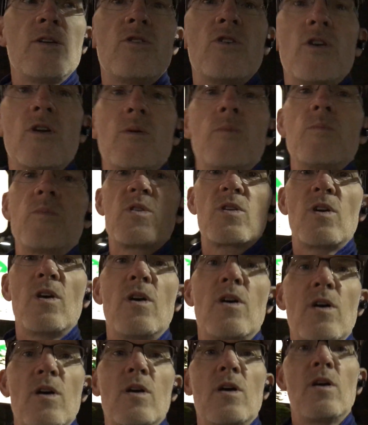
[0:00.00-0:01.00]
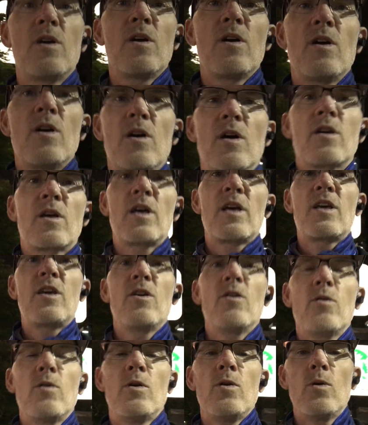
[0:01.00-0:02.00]
Germs can
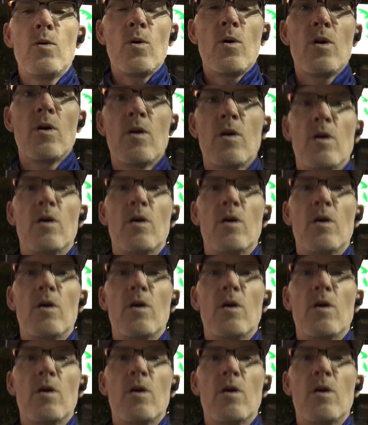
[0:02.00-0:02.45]
kill you,